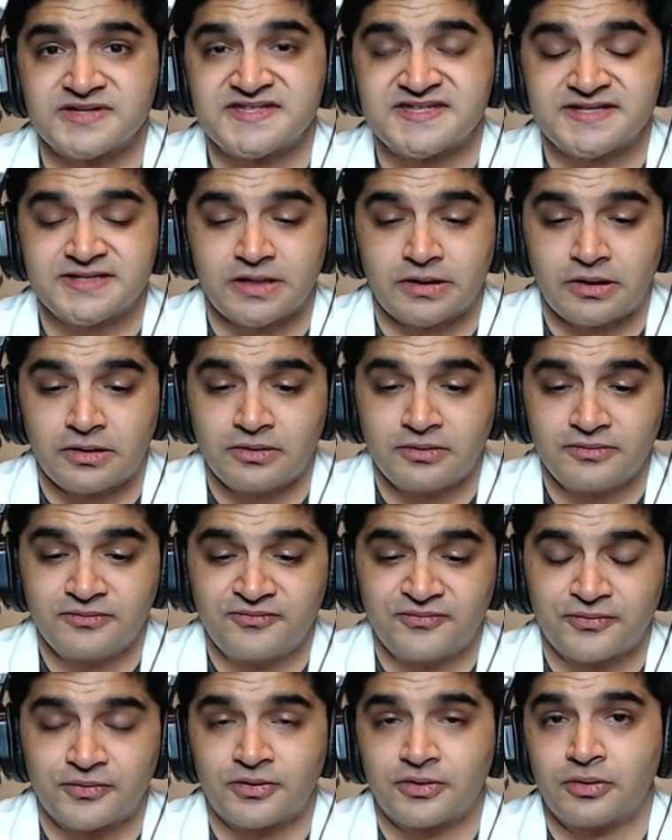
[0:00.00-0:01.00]
stalled
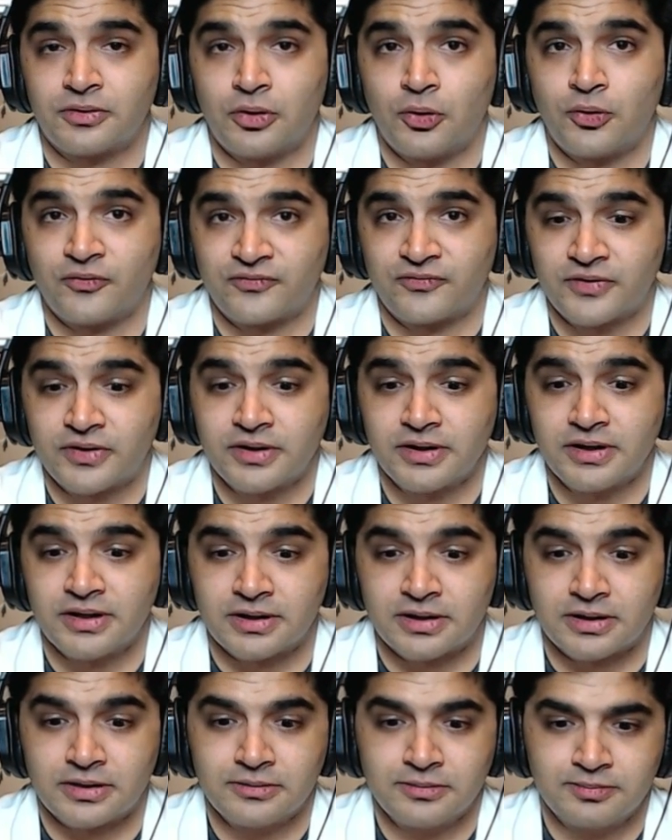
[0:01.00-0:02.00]
for over a
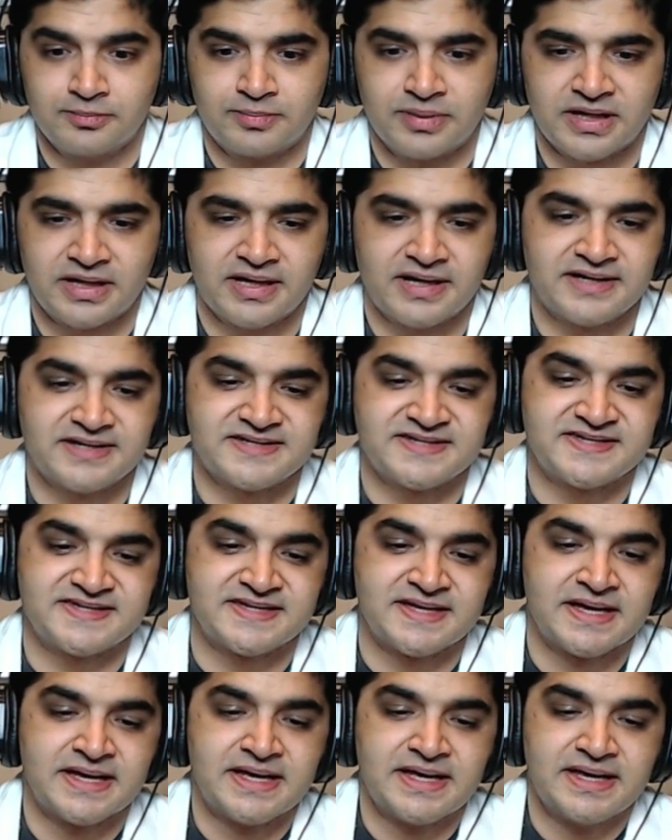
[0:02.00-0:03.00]
year
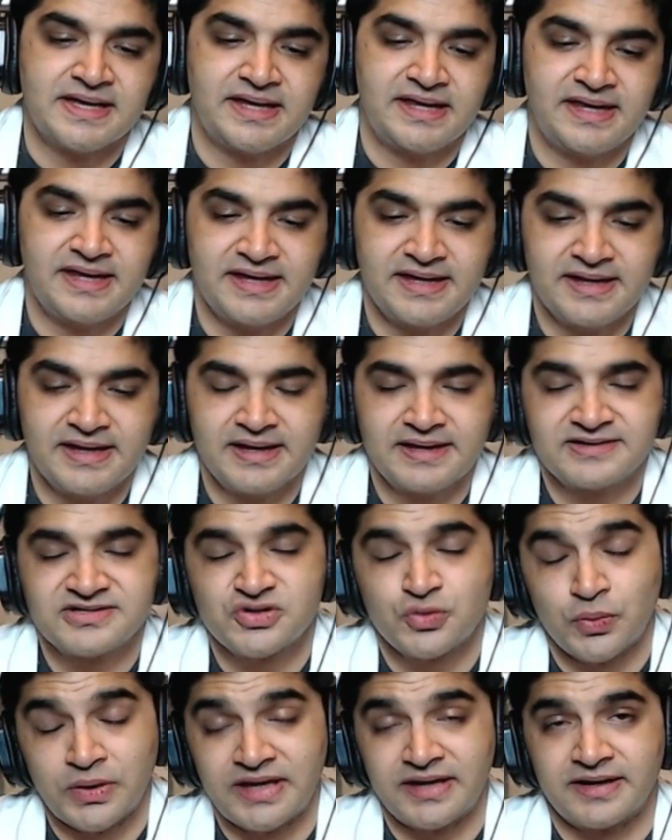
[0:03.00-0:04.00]
because he had
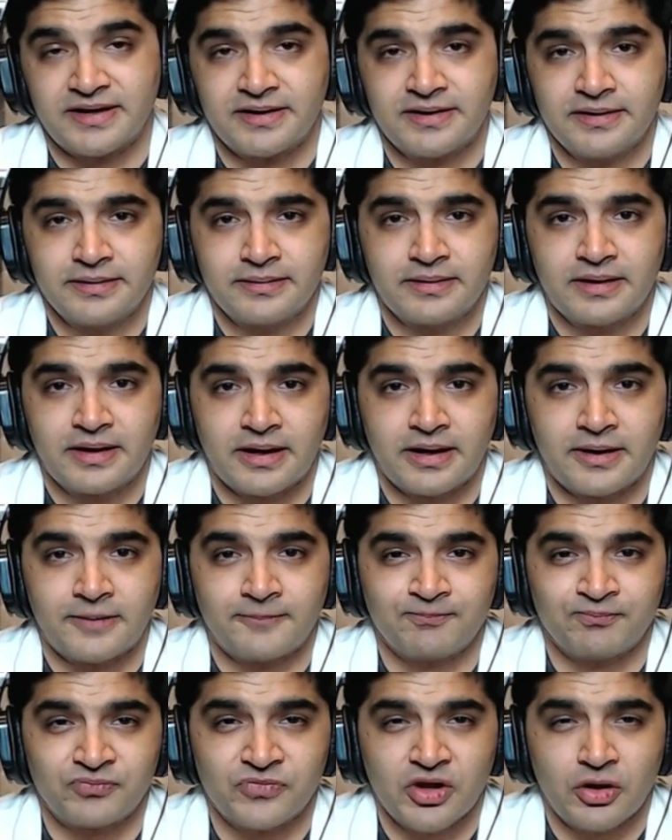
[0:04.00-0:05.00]

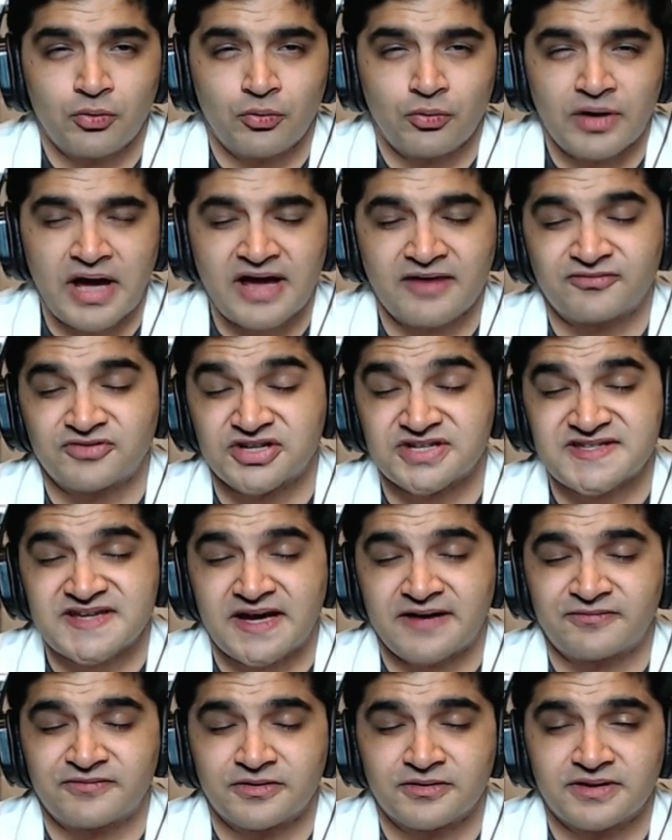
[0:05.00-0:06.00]
tweeted just
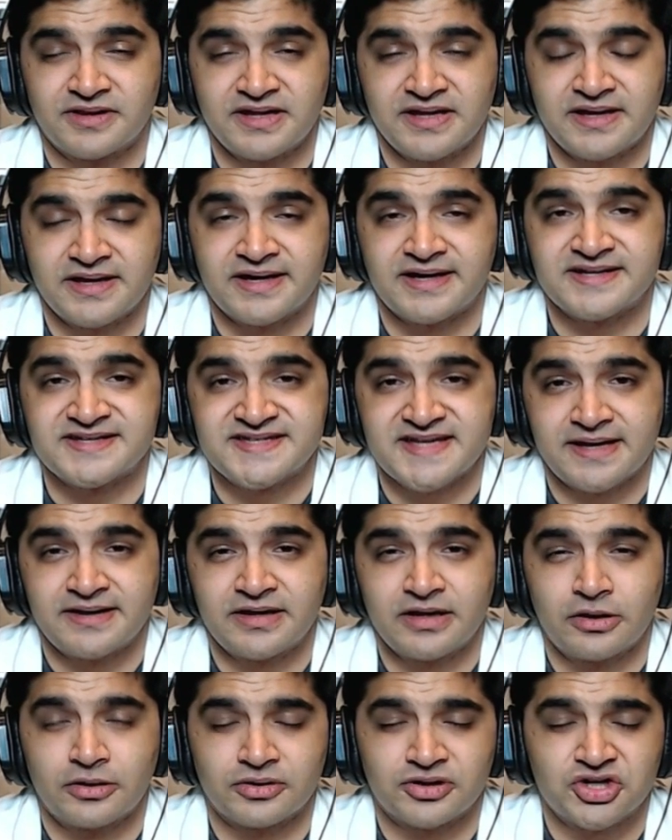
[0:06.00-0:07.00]
after the
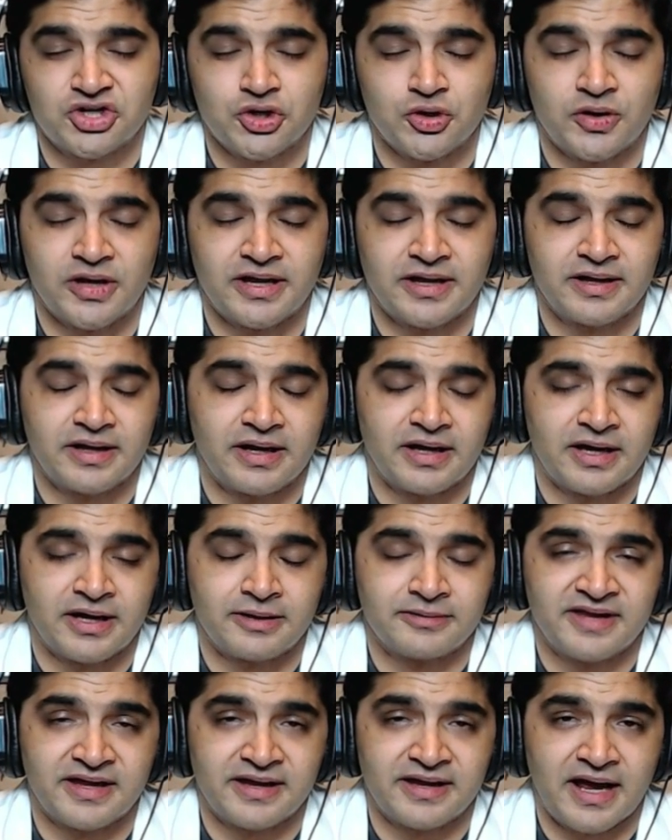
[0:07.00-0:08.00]
Sandy Hook shooting
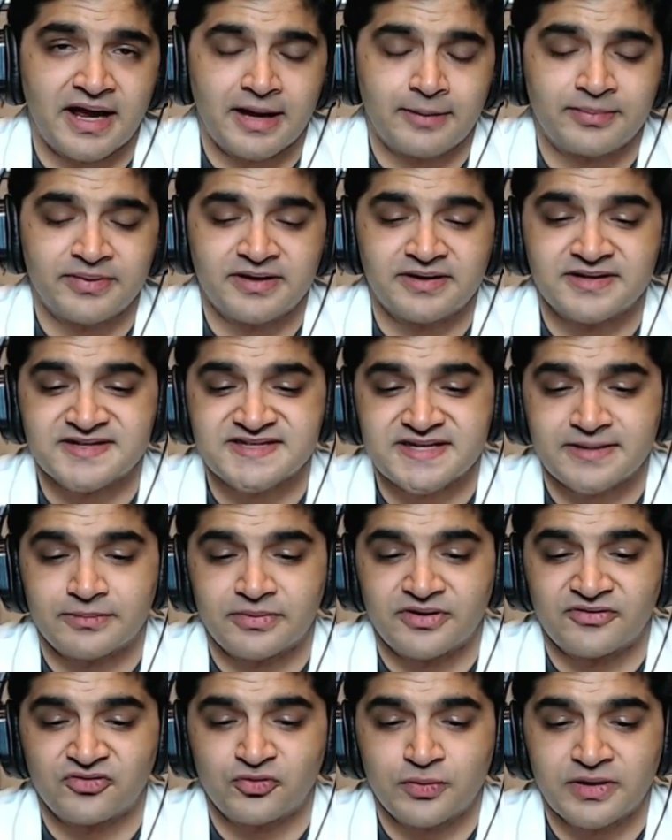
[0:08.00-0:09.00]
that happened in
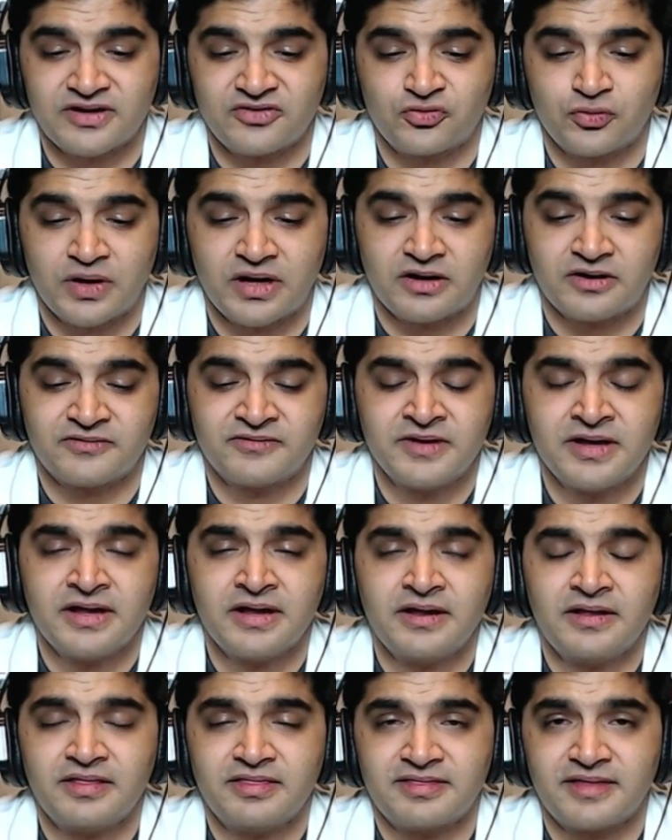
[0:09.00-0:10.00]
December of 2012
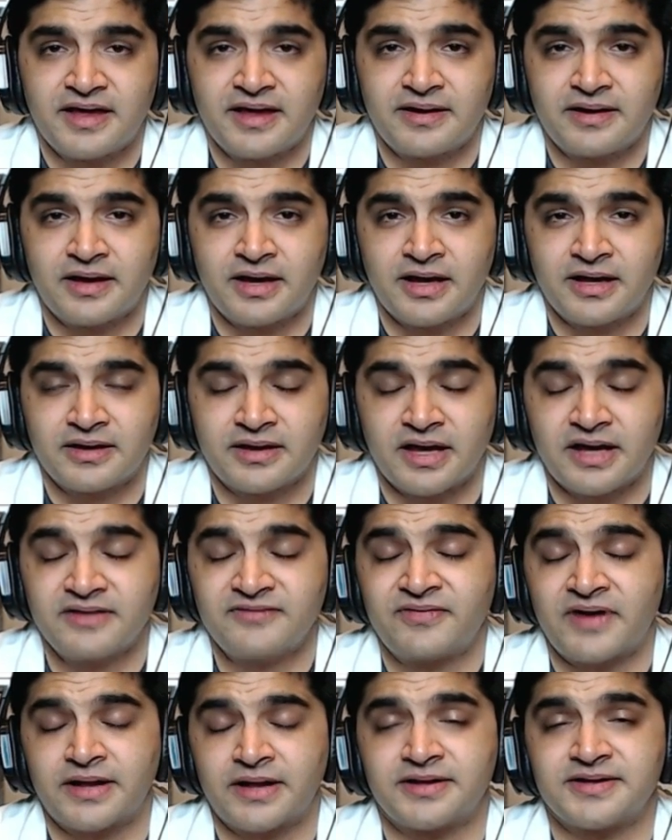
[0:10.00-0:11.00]
that gun
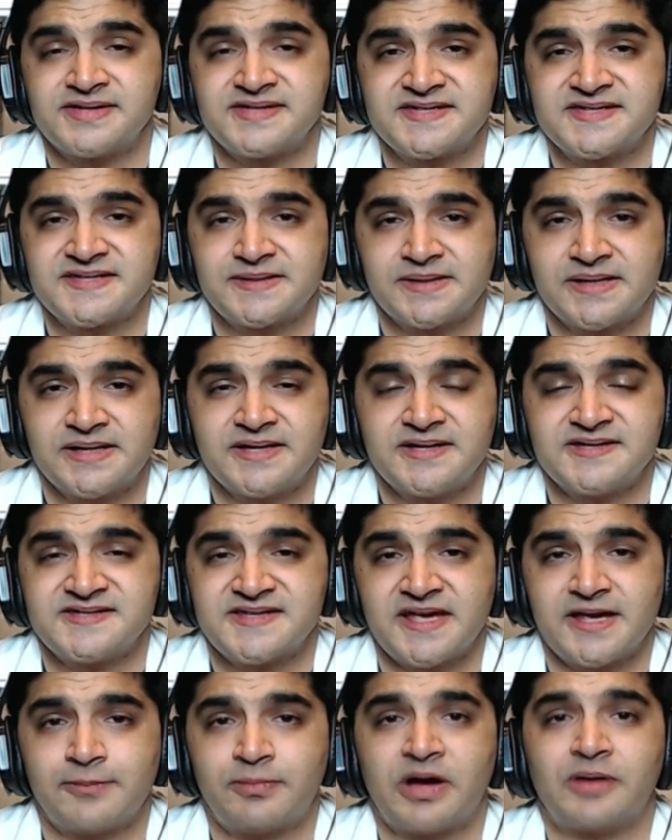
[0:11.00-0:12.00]
violence is
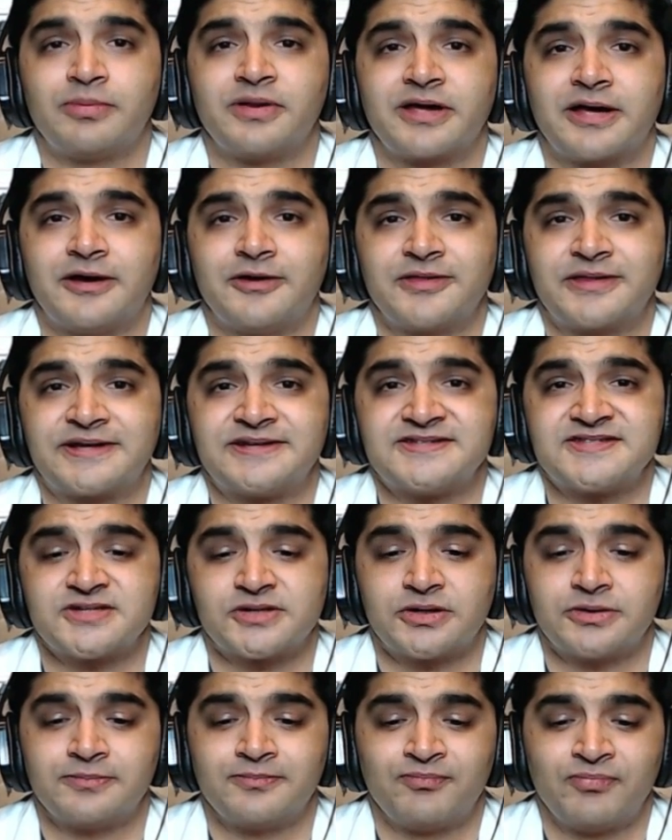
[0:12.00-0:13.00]
a public health
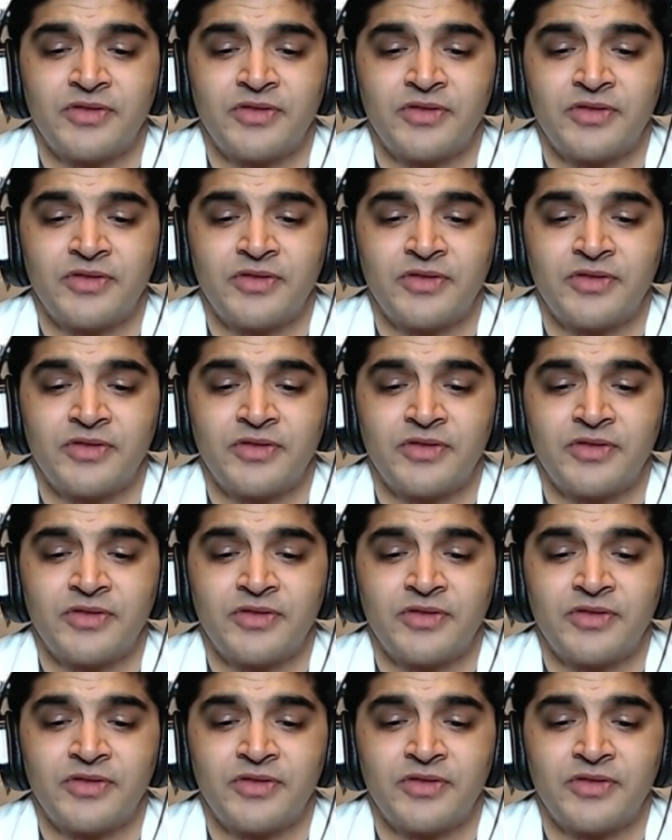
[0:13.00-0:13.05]
concern.